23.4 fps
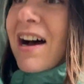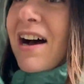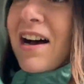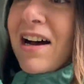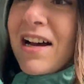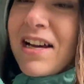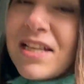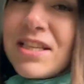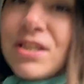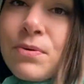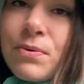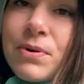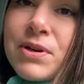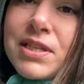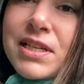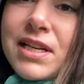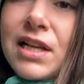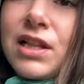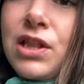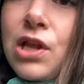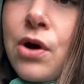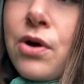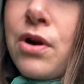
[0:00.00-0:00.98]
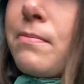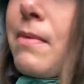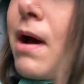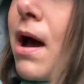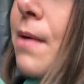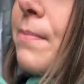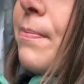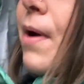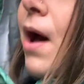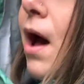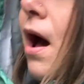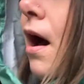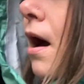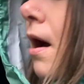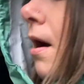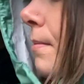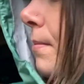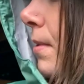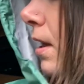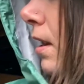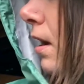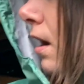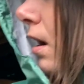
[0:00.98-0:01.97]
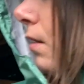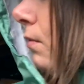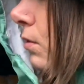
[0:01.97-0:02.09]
So we're just gonna load them up, and I